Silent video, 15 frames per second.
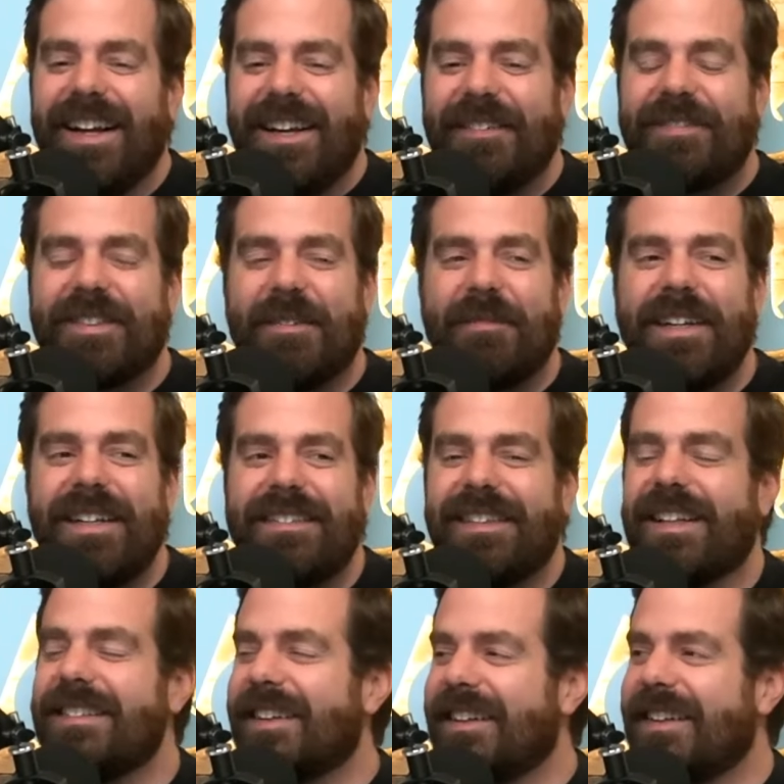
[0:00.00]
If somebody
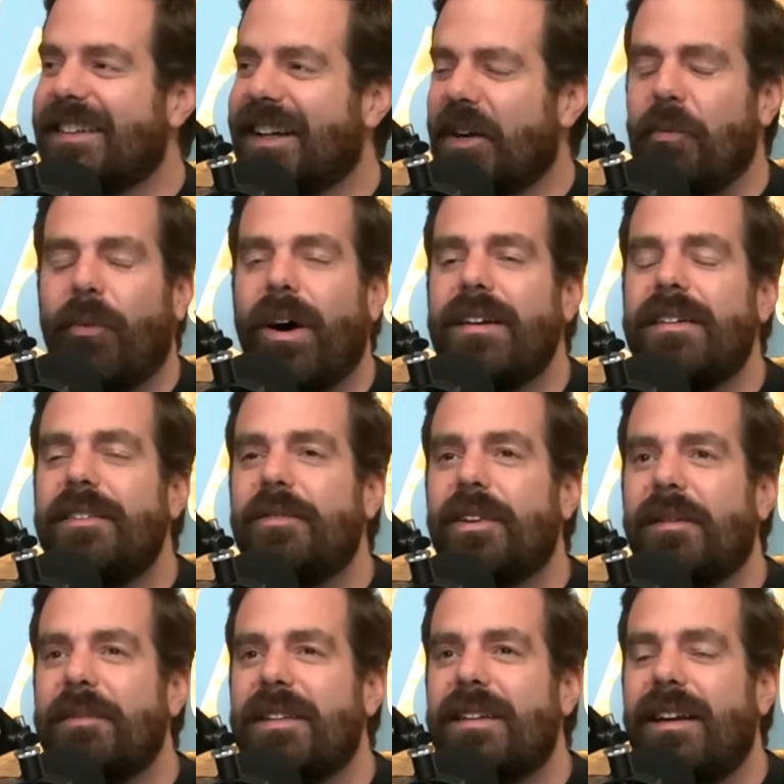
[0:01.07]
said something like, "Why didn't you
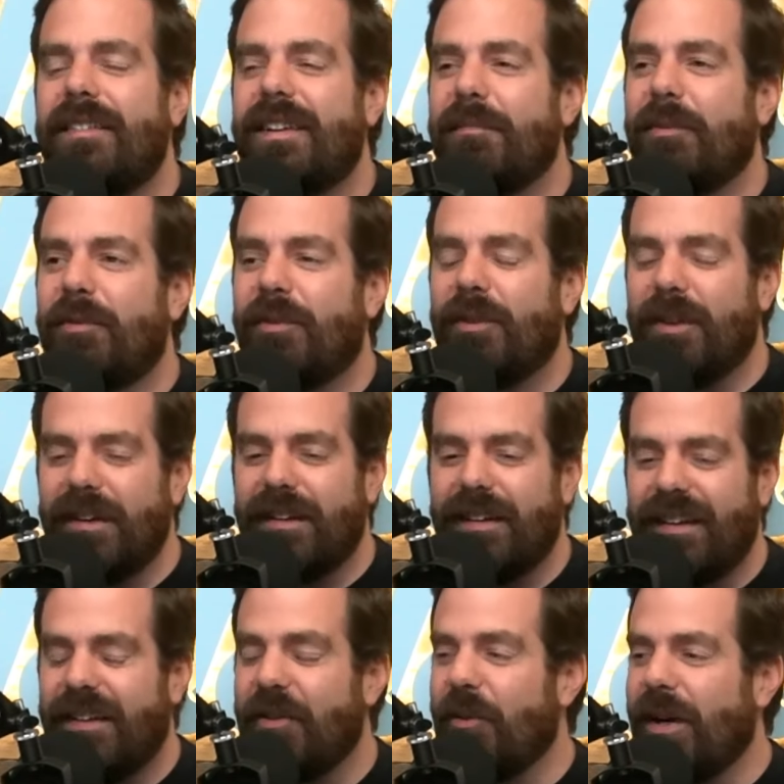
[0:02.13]
let me taste that before?" And
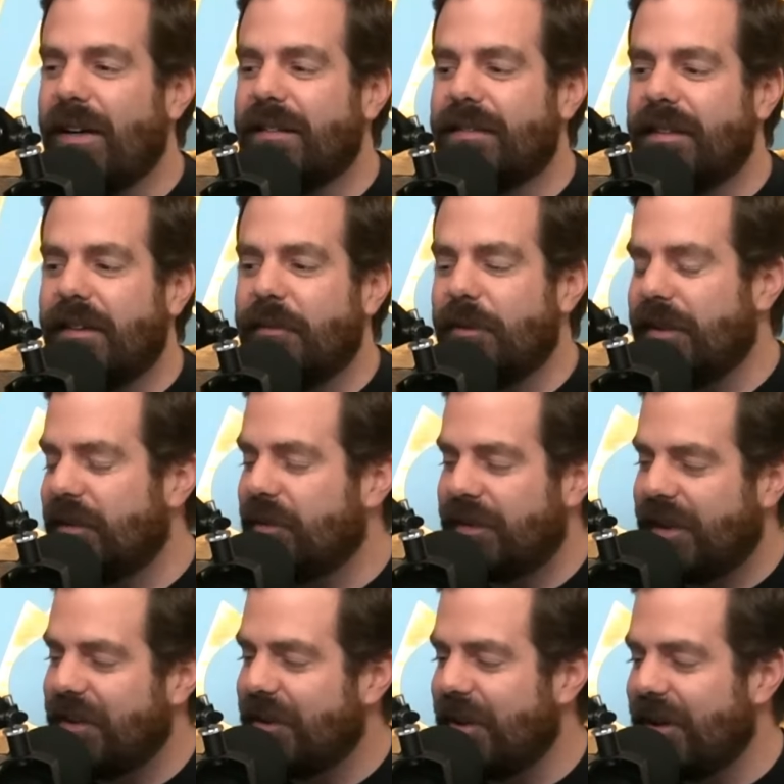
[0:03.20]
the waiter said, "Well, this
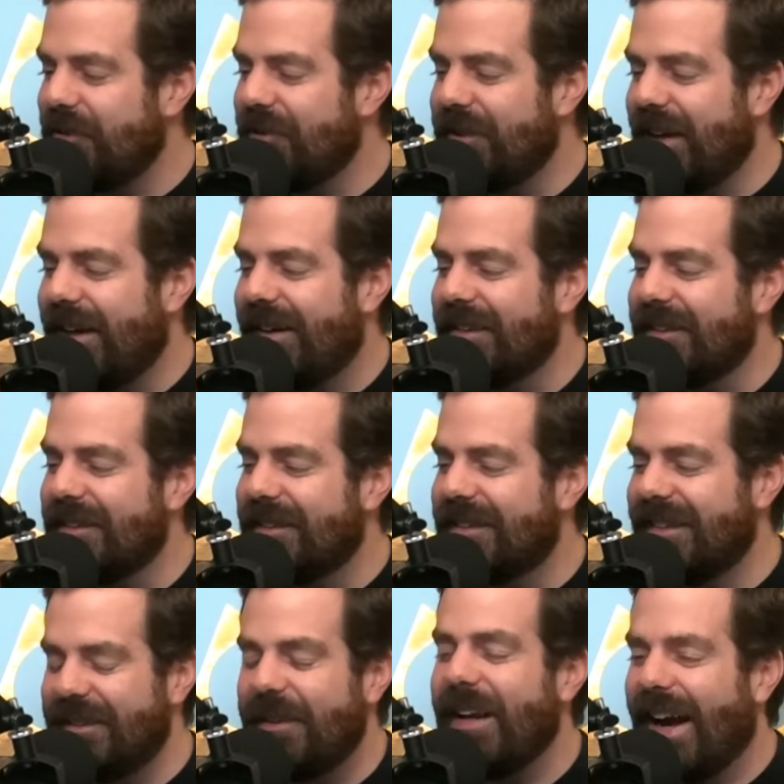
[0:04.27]
was under
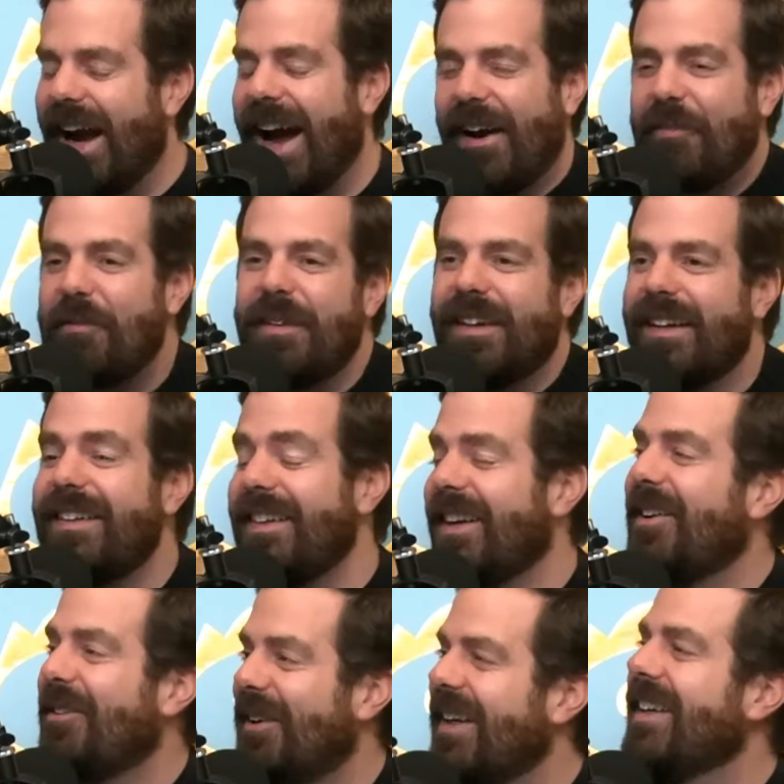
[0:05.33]
$100," I would be like, you
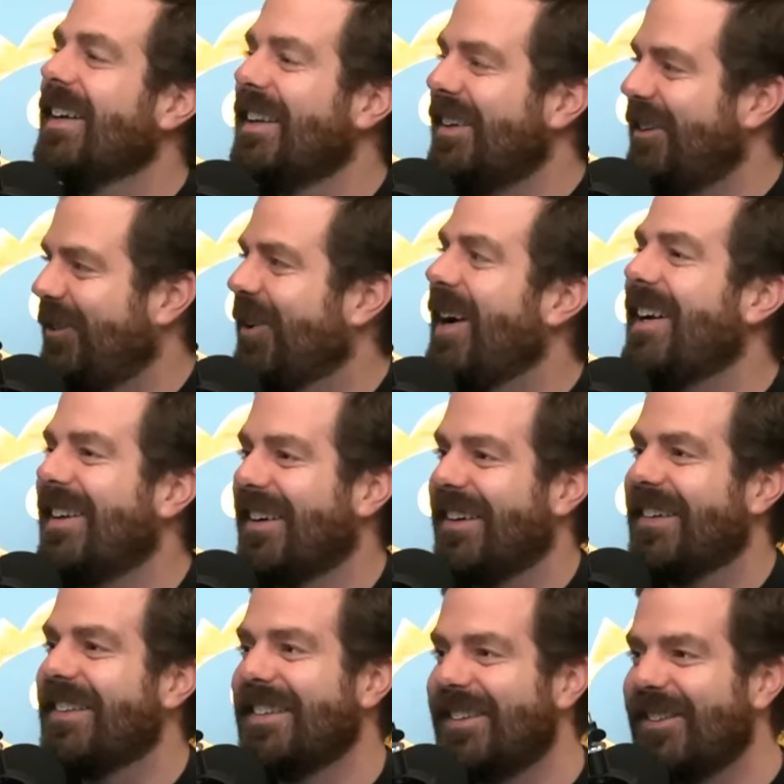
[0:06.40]
know what? Great
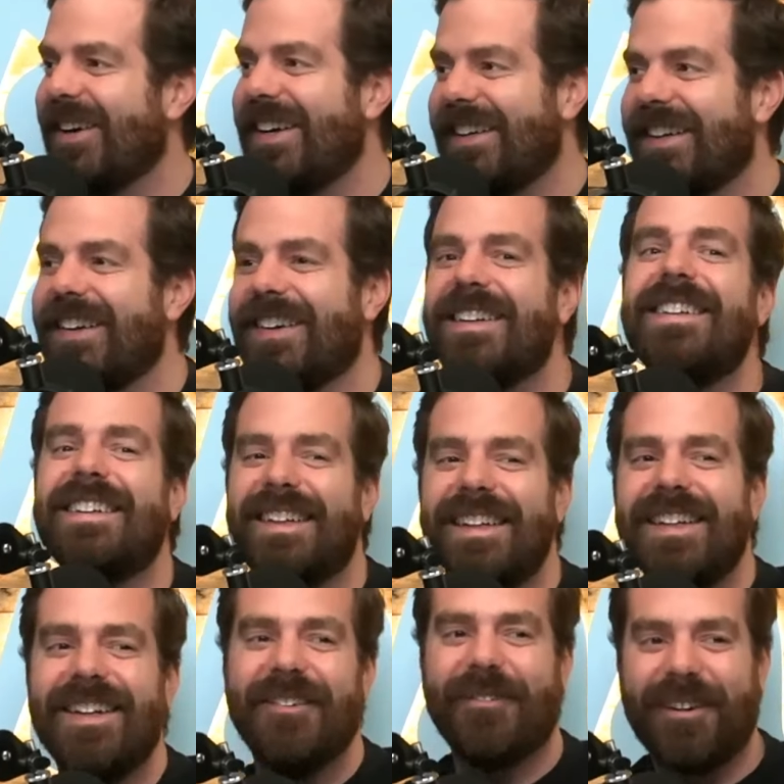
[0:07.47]
call. Great call.
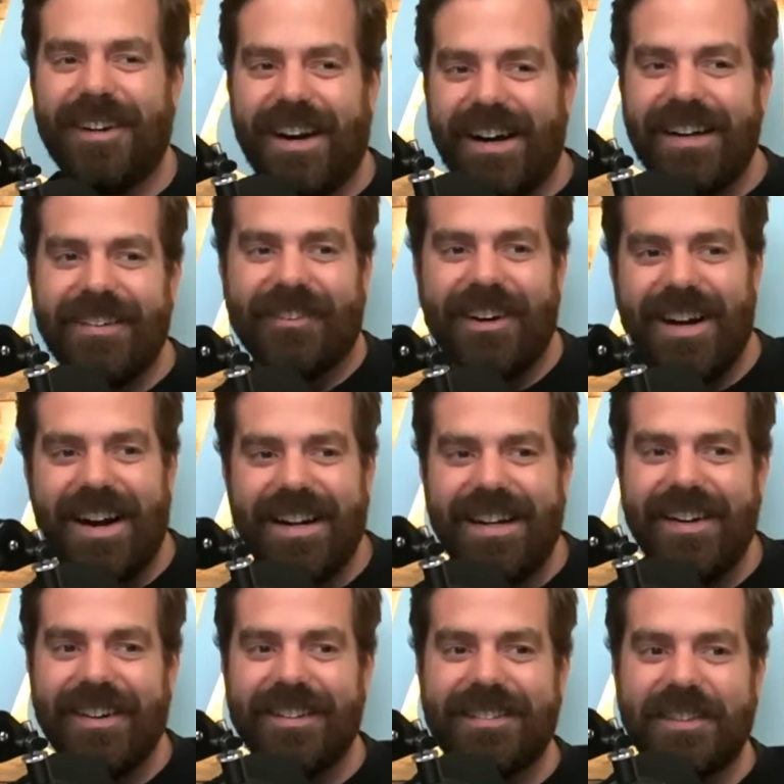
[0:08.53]
We're not
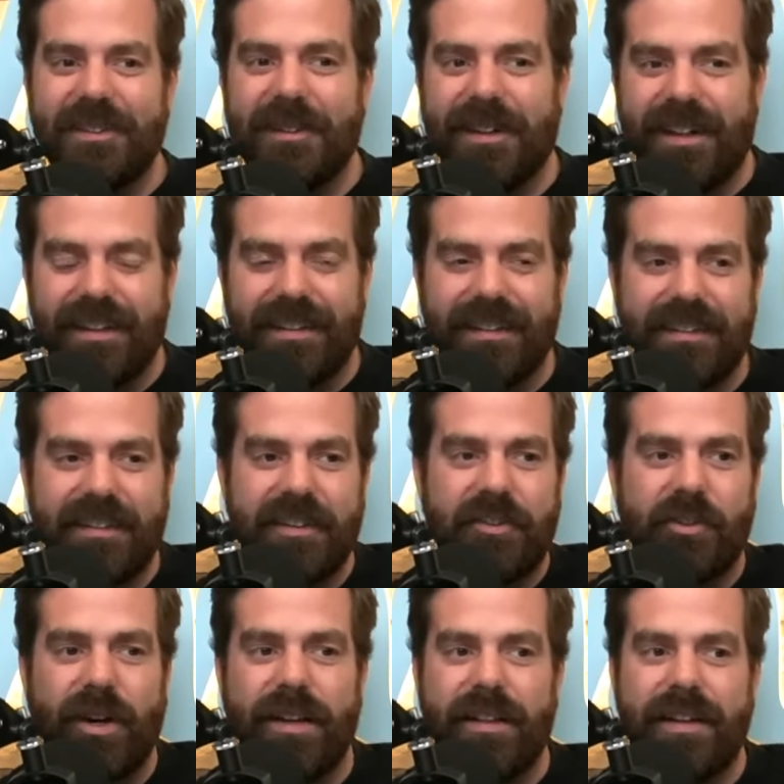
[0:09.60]
here to
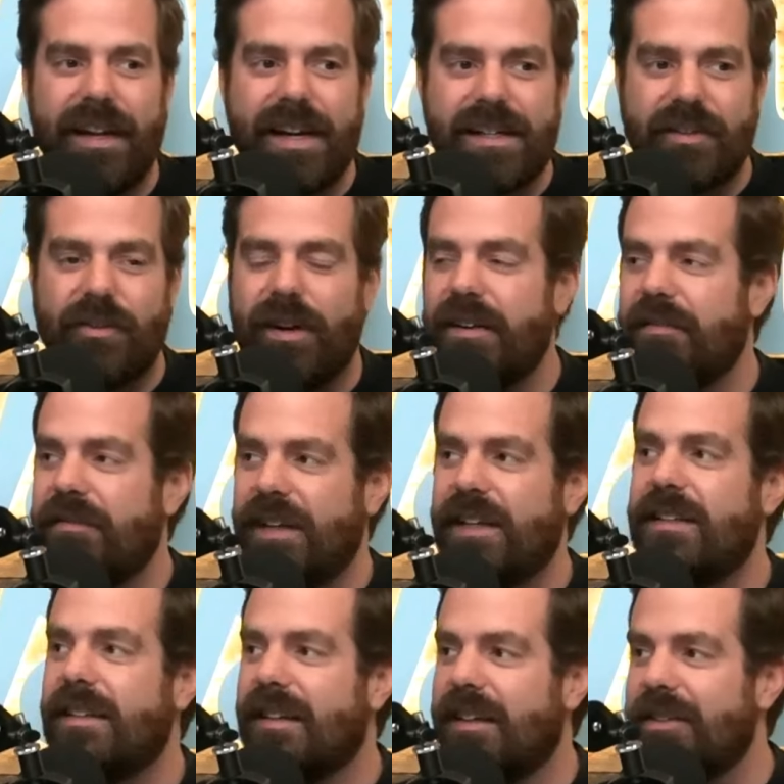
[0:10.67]
try the next great
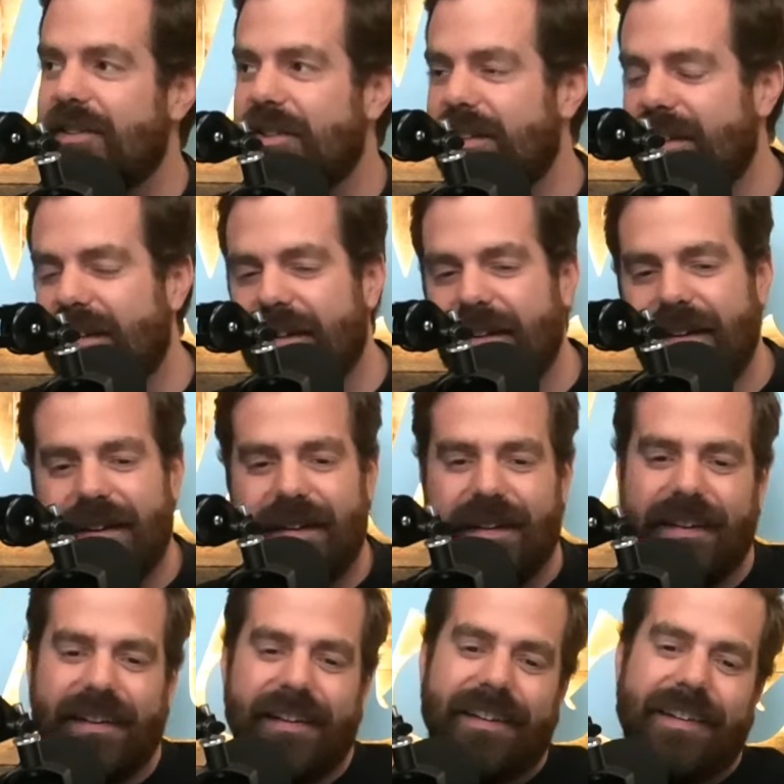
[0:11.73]
vintage. That's right. That's
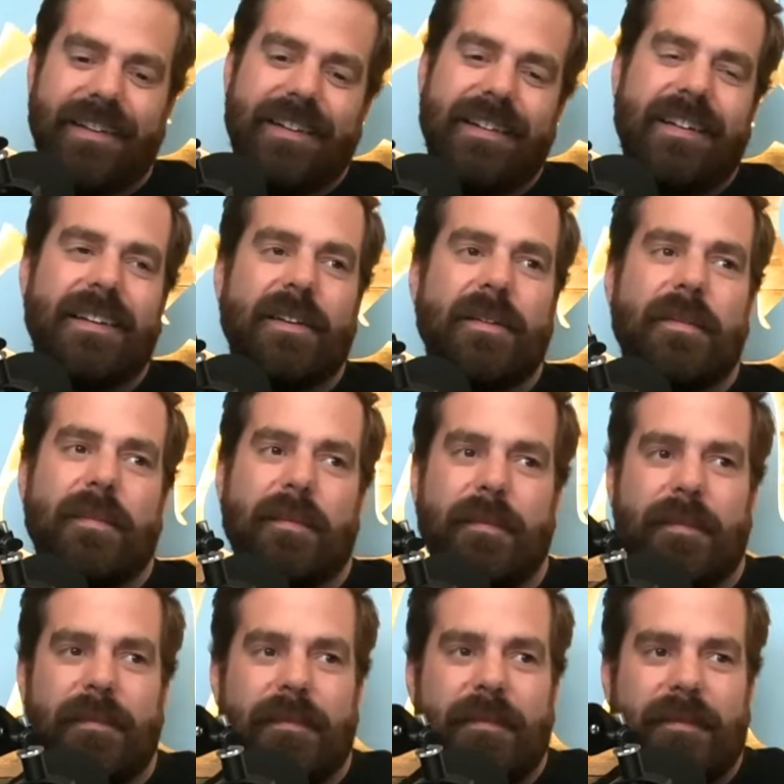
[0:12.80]
right. Do it with
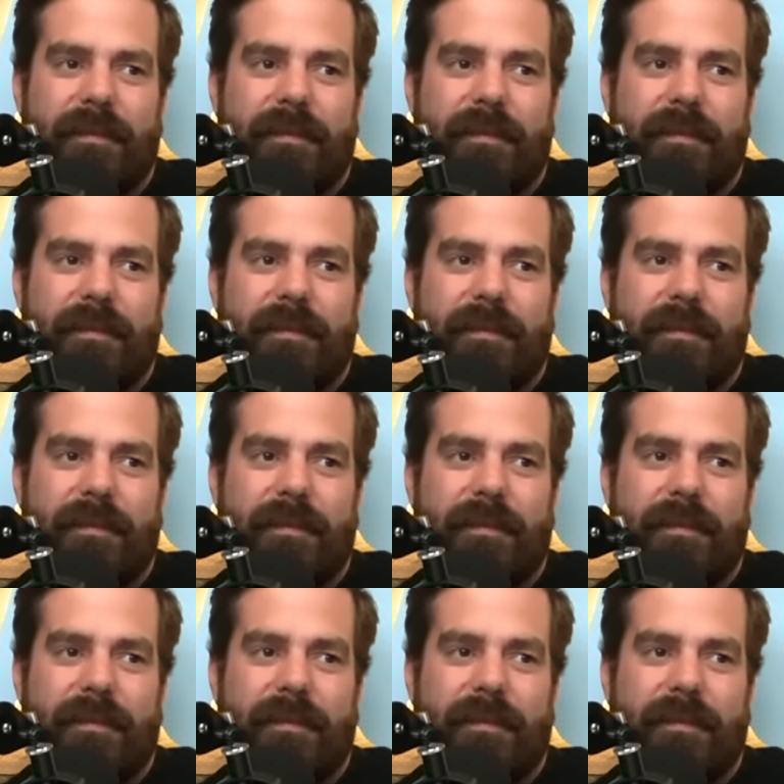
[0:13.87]
Josh.